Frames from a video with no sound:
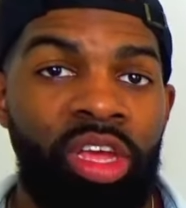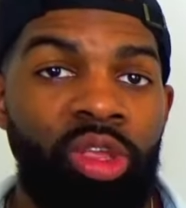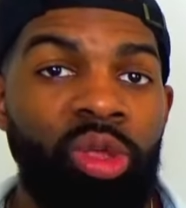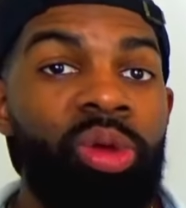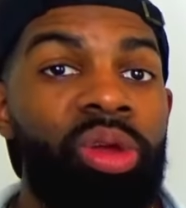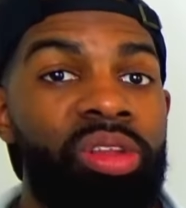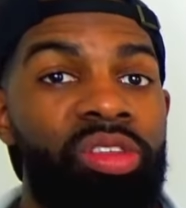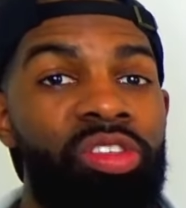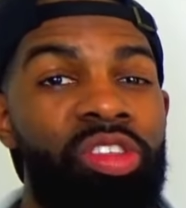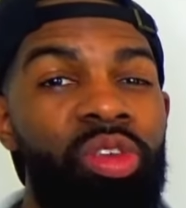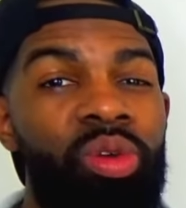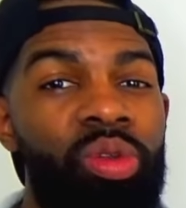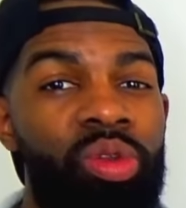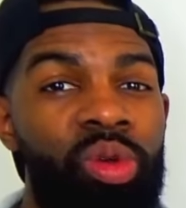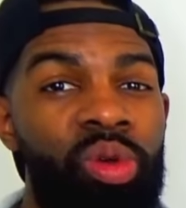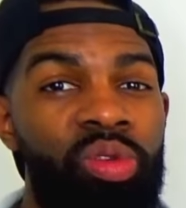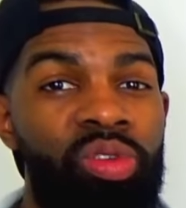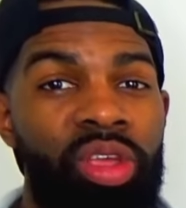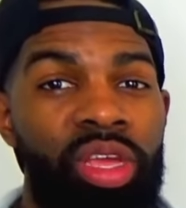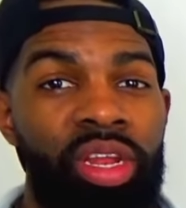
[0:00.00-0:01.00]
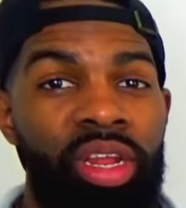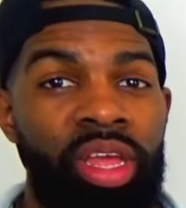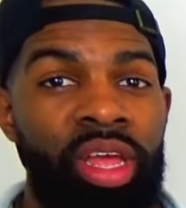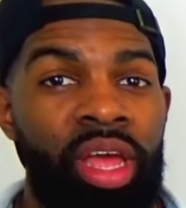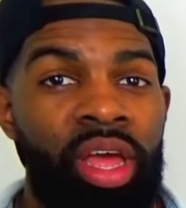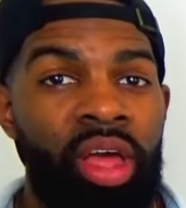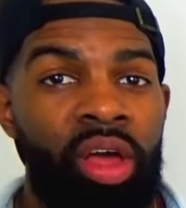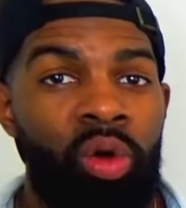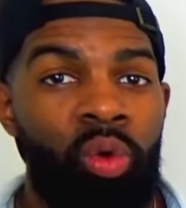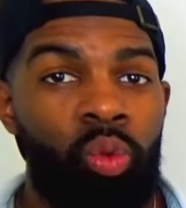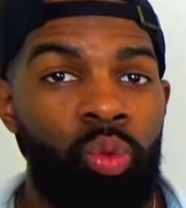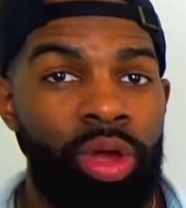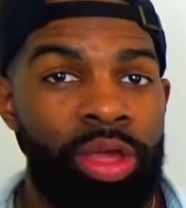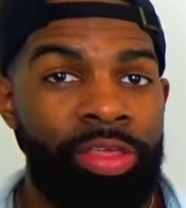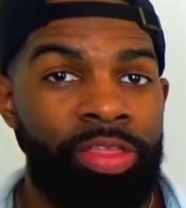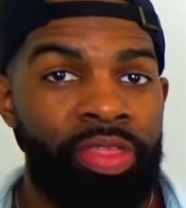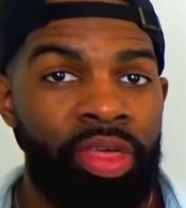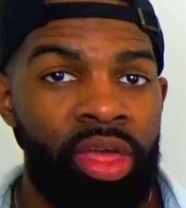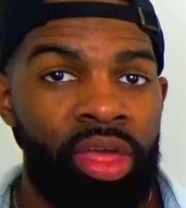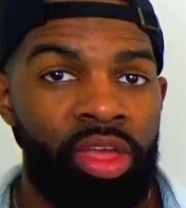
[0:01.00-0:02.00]
You can still use it
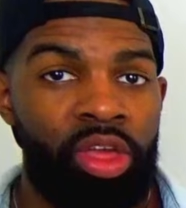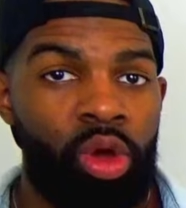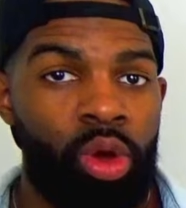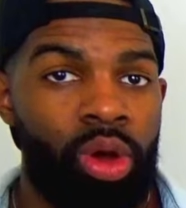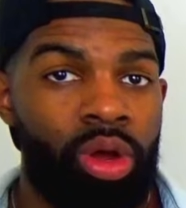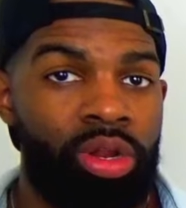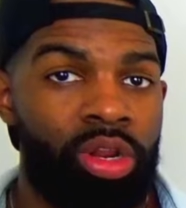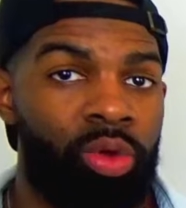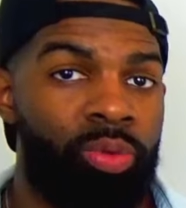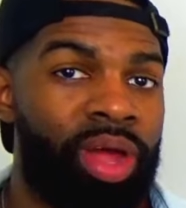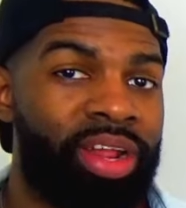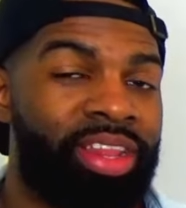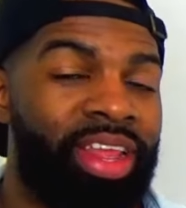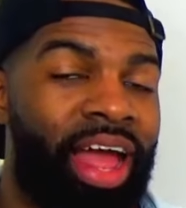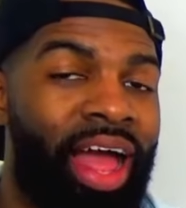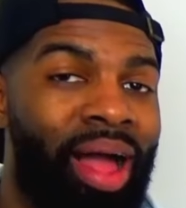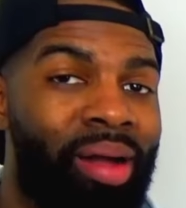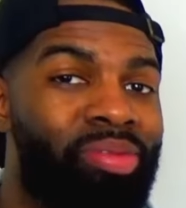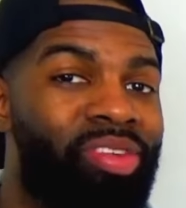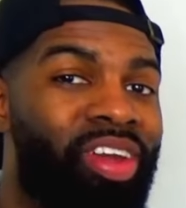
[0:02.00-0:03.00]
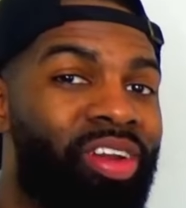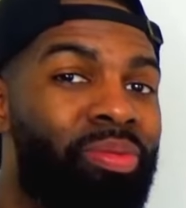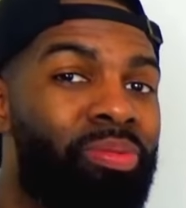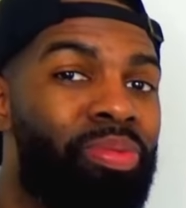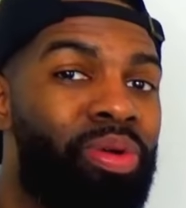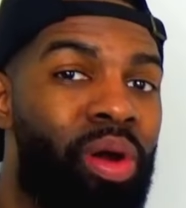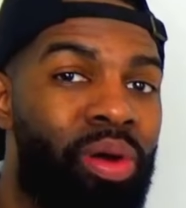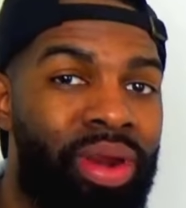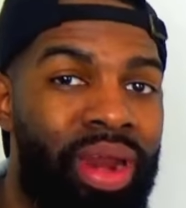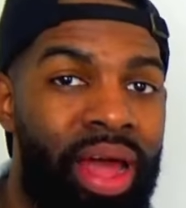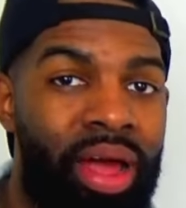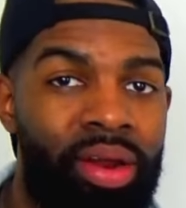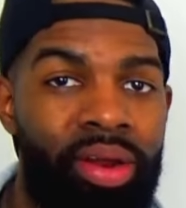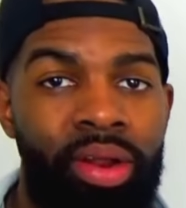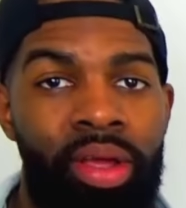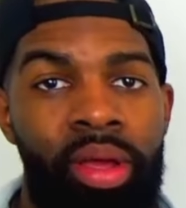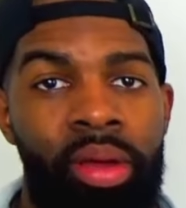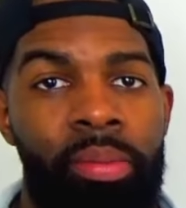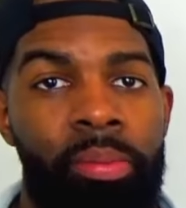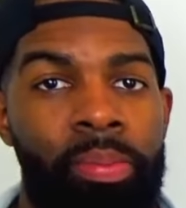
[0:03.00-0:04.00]
with your direct object pronoun,
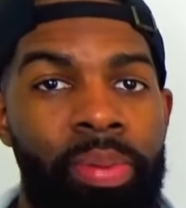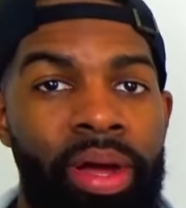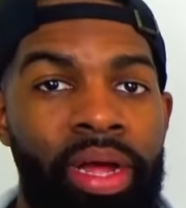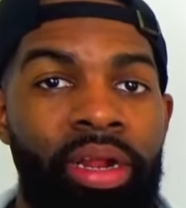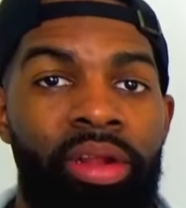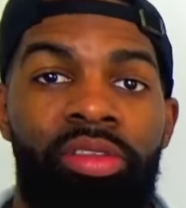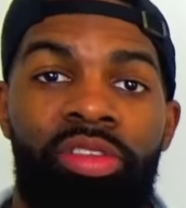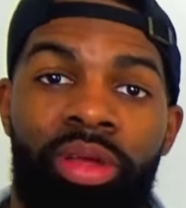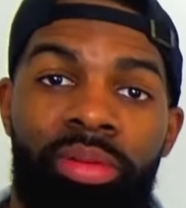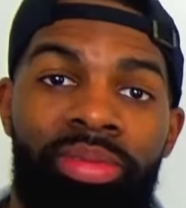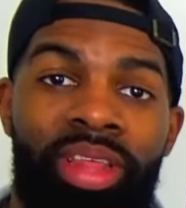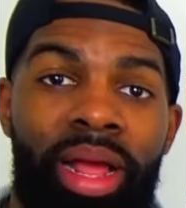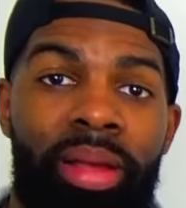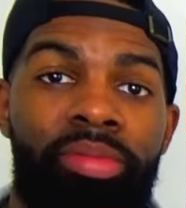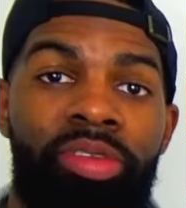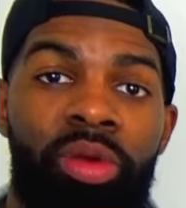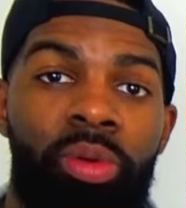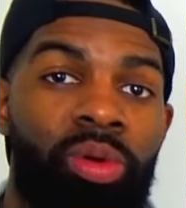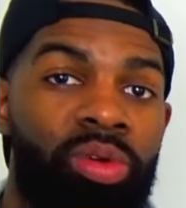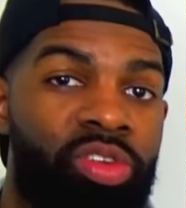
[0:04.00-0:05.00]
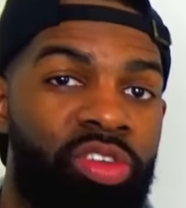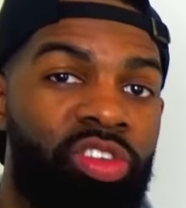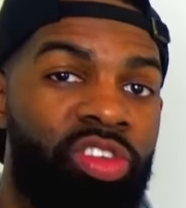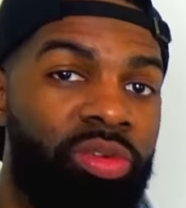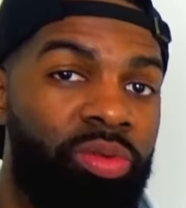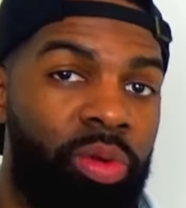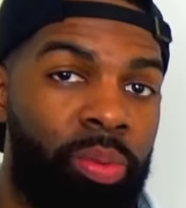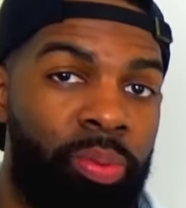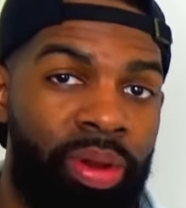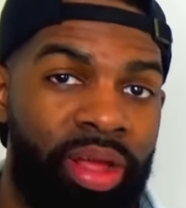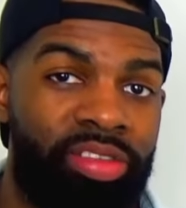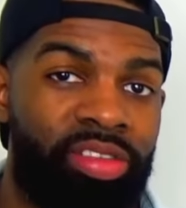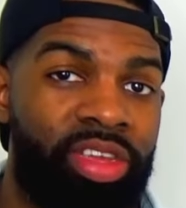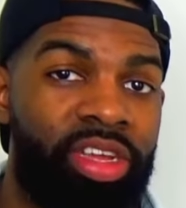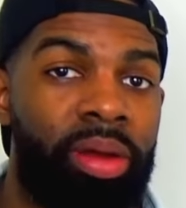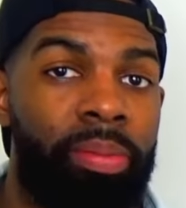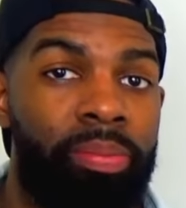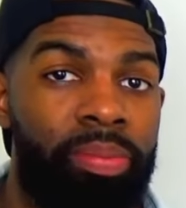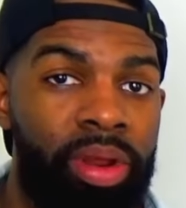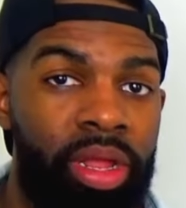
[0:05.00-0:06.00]
but sometimes it will just replace it
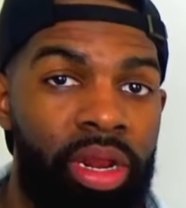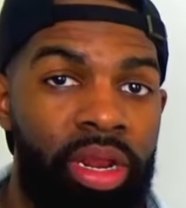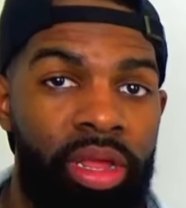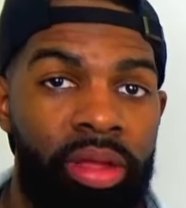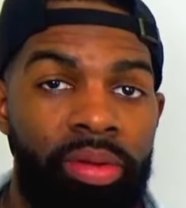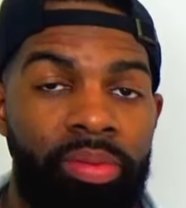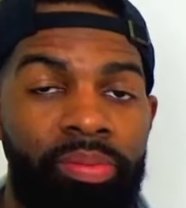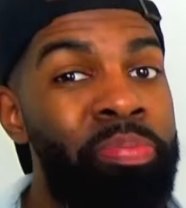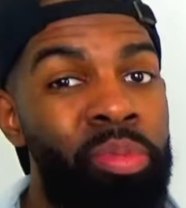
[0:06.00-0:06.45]
completely.